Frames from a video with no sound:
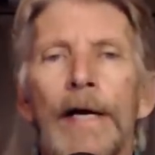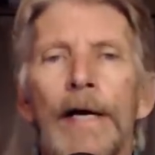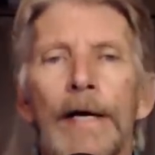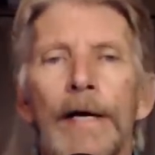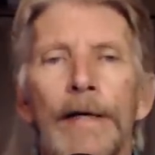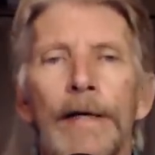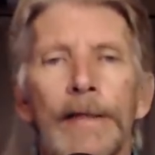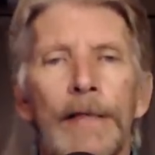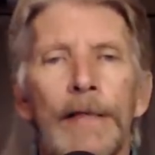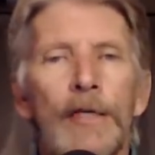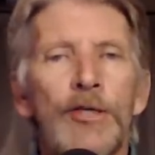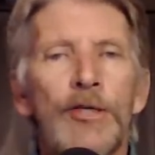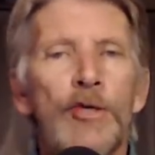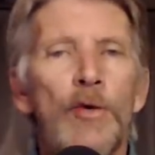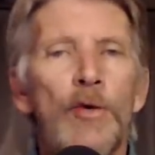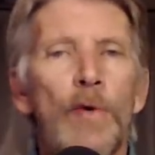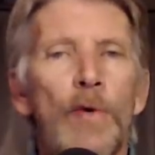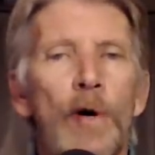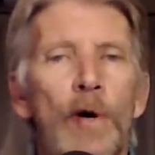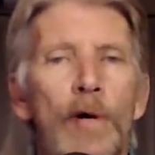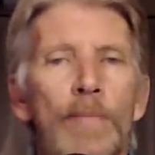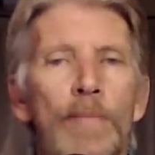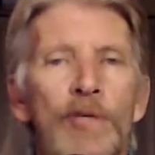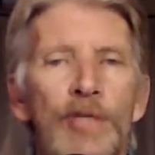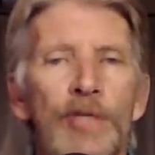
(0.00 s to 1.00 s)
unless you
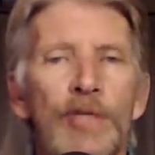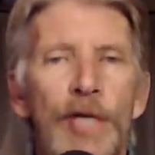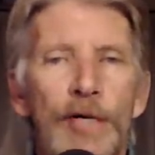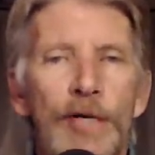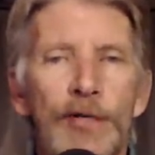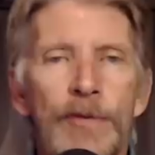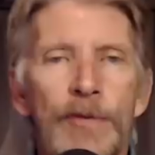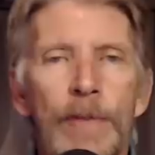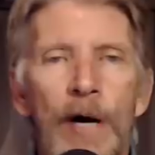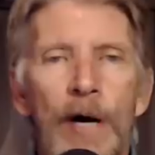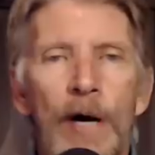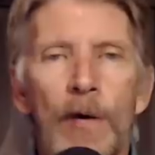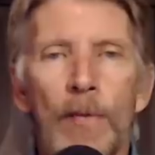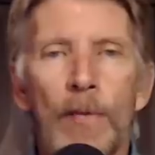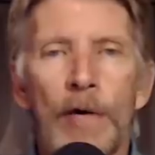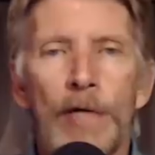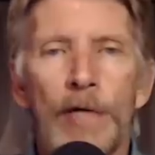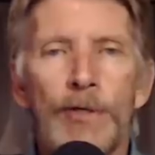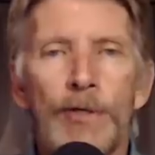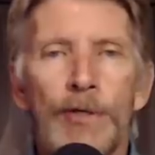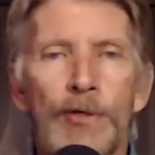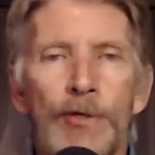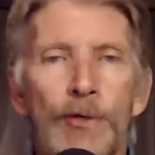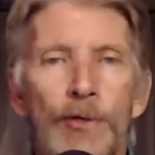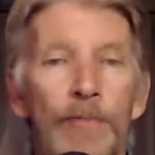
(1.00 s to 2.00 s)
are obsessed about
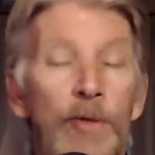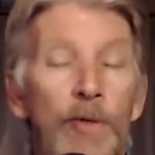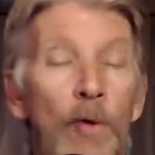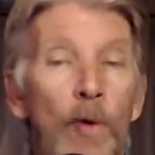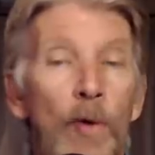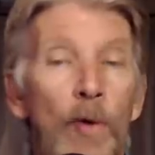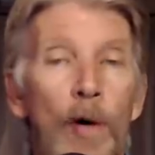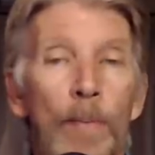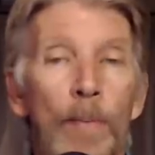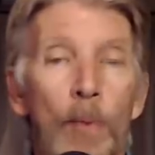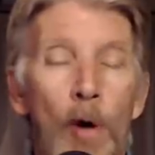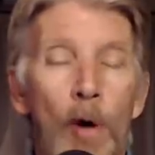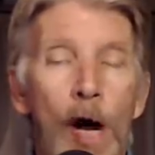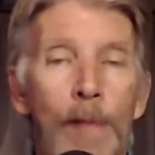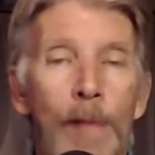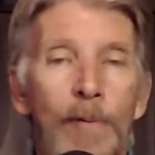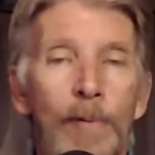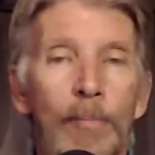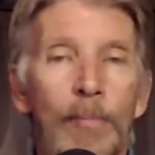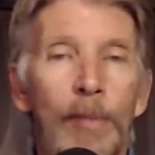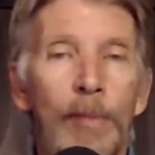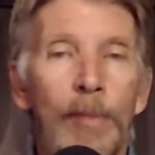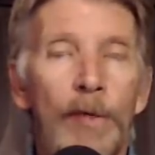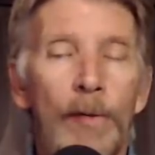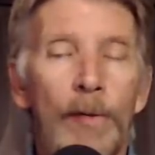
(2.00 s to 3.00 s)
racism, you are
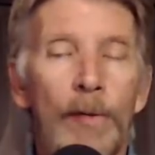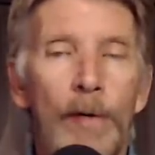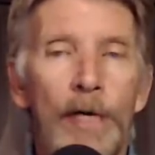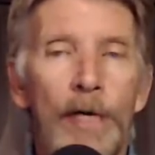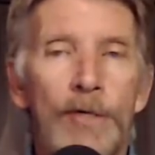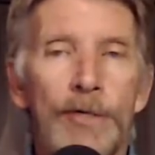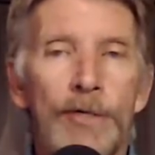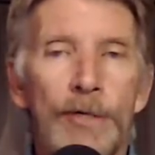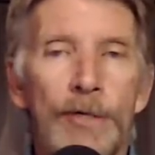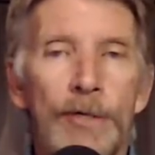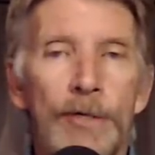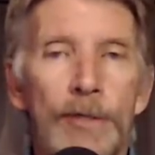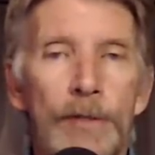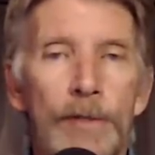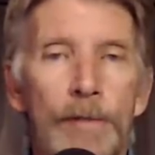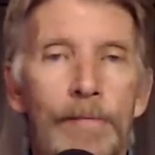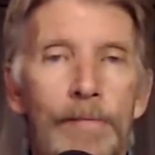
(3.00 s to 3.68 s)
probably a racist.